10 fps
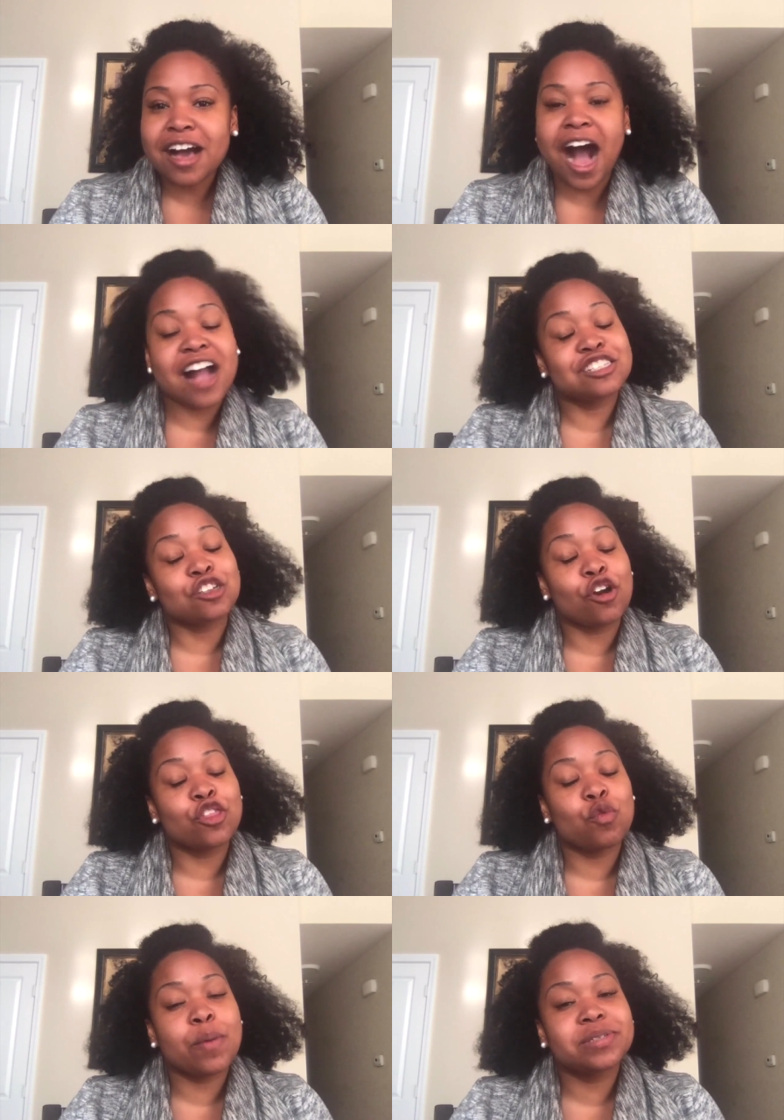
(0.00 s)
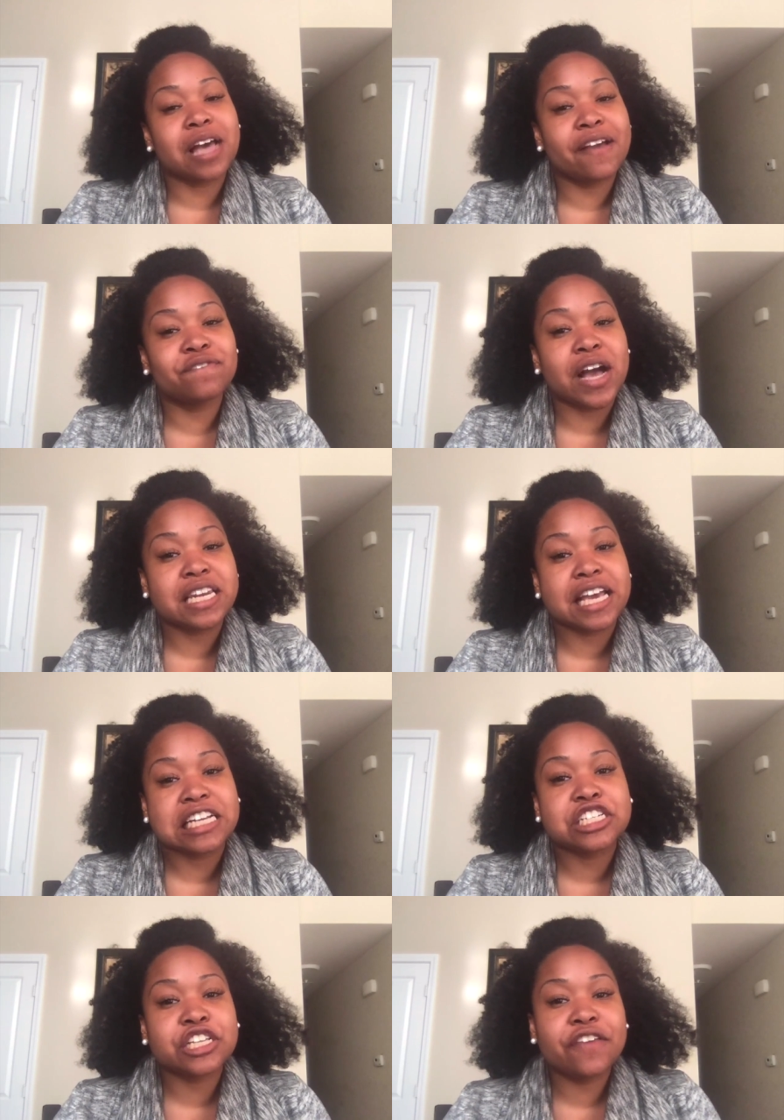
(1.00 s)
I started the website
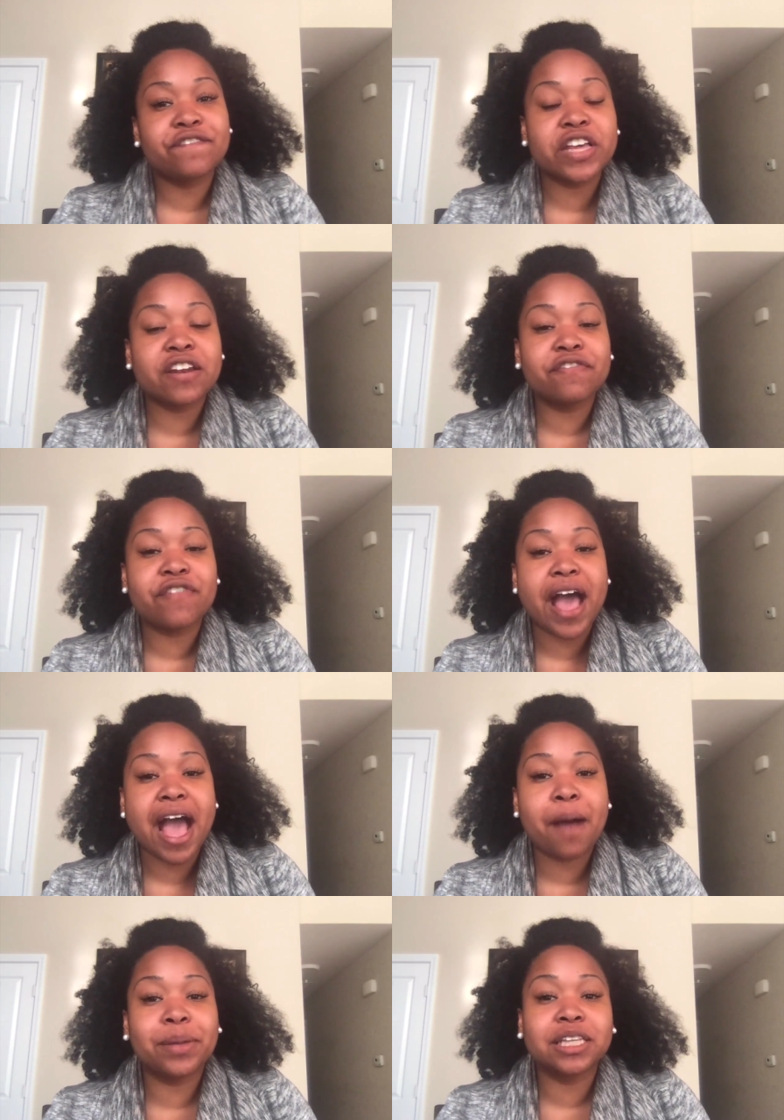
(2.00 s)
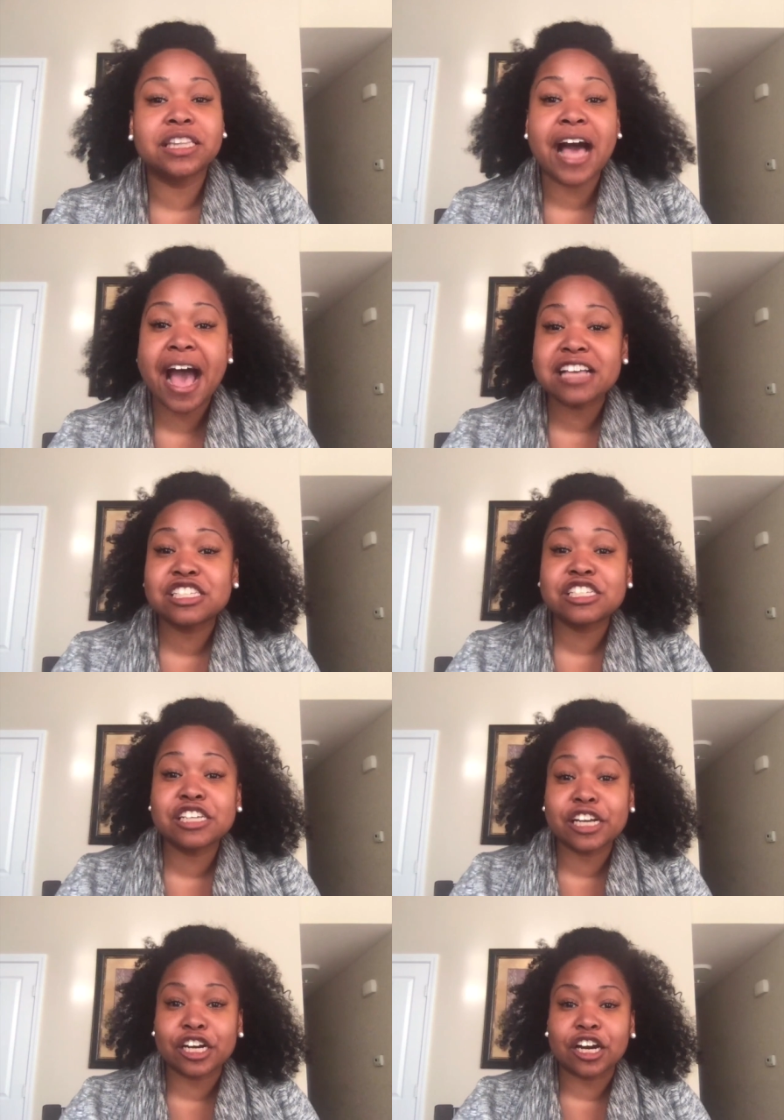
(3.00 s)
Financially Fit and Fab last
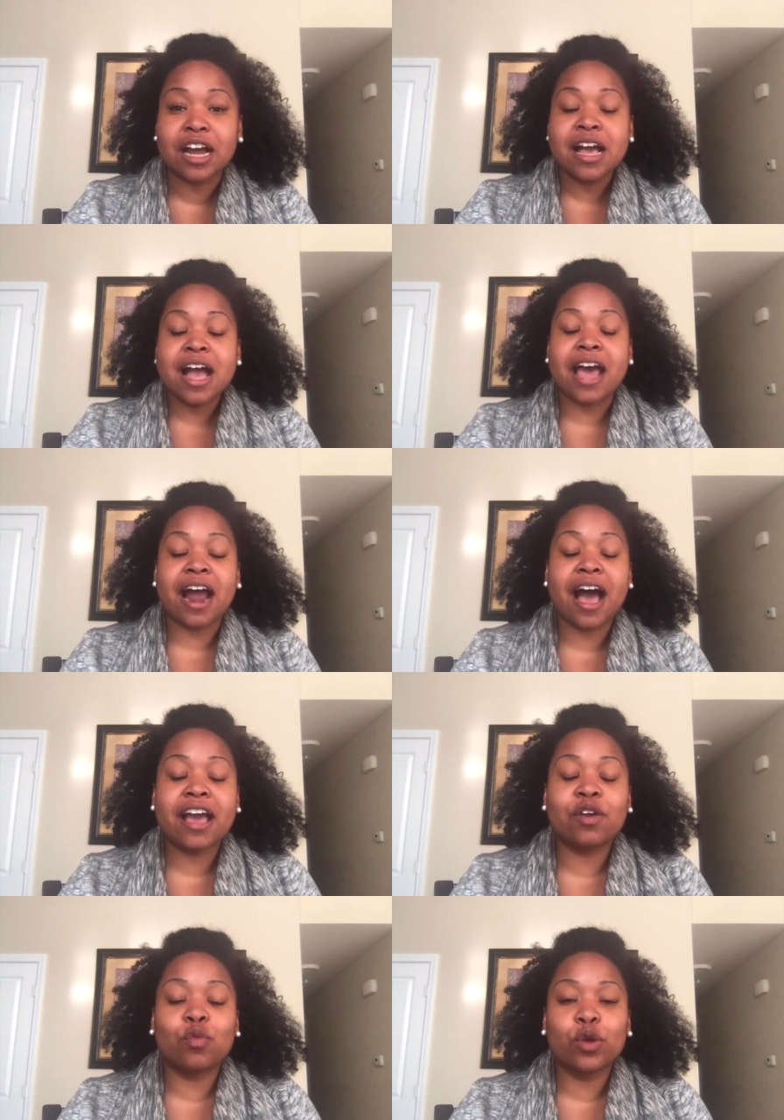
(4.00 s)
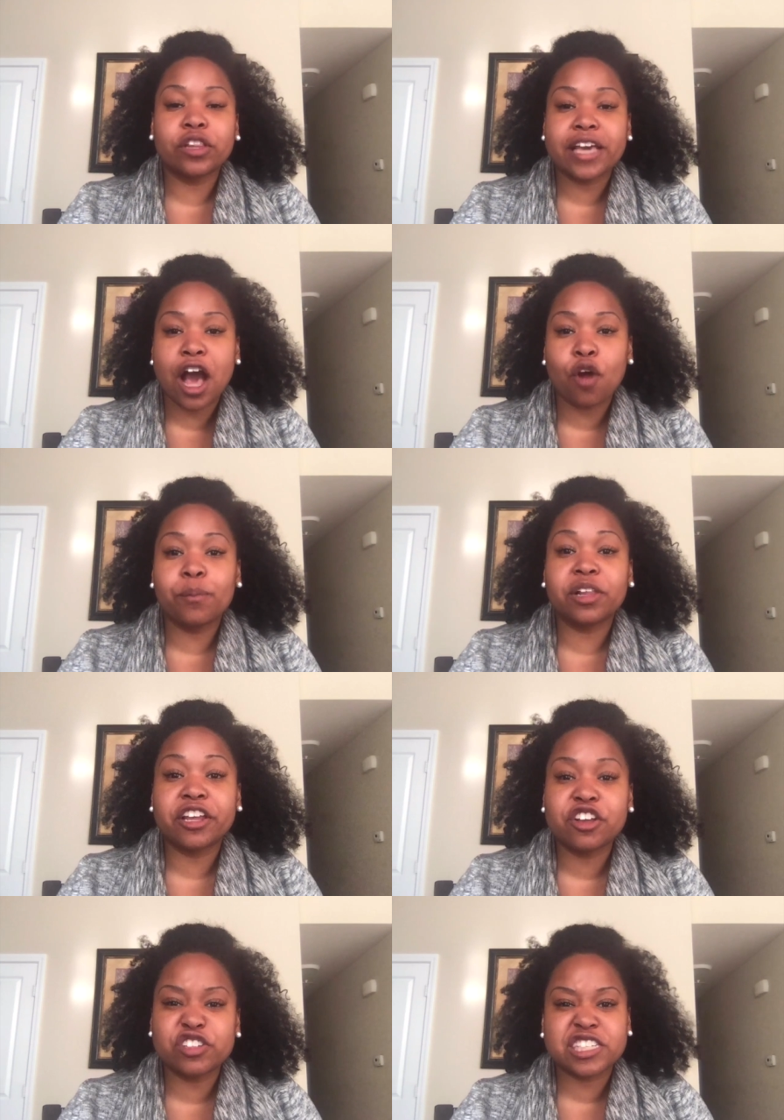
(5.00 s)
year, and I really help
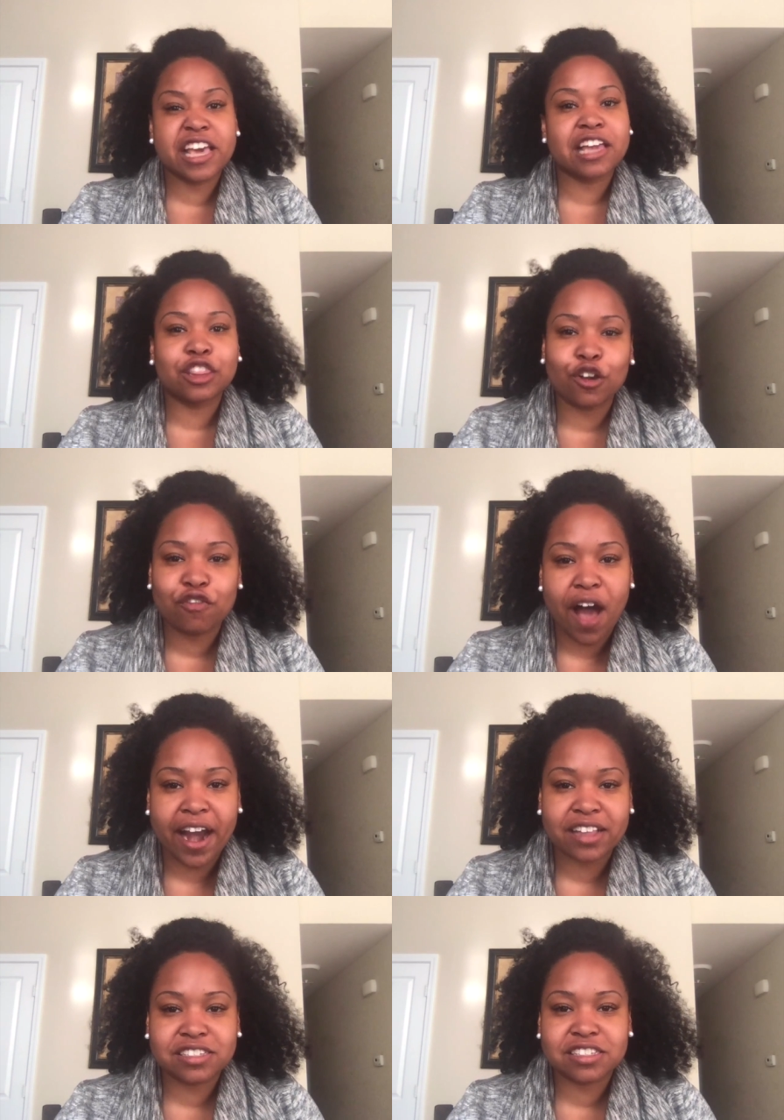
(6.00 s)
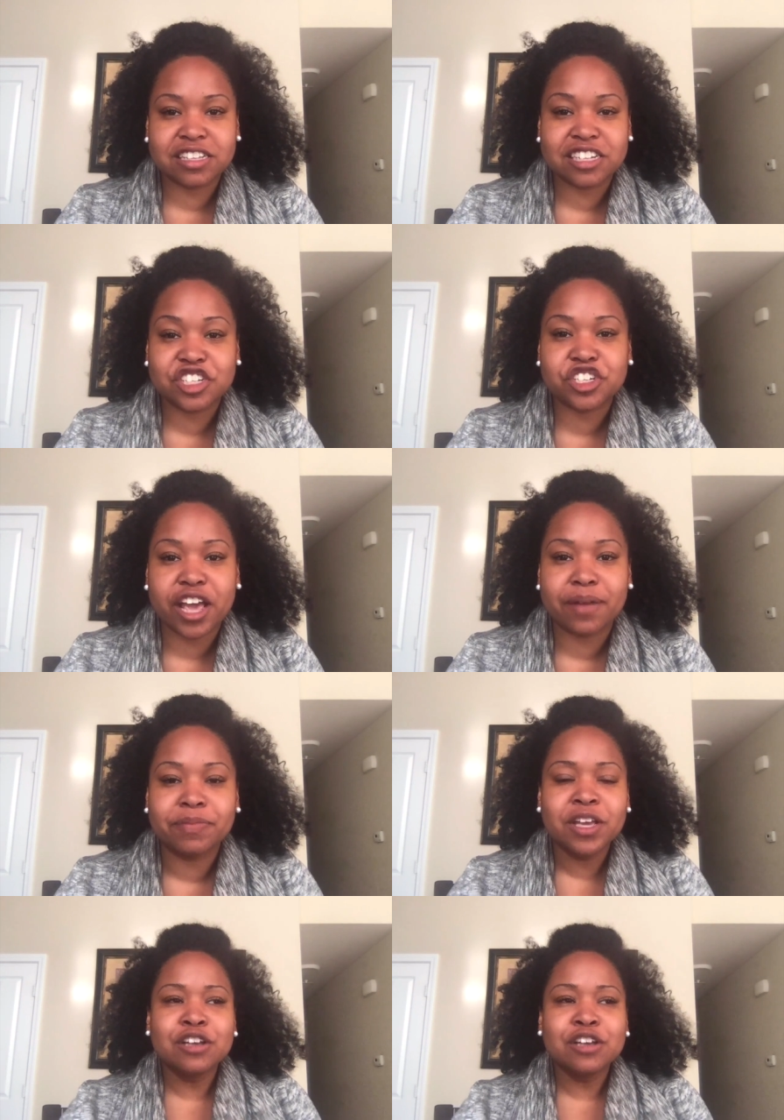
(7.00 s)
millennials kick their finances into shape.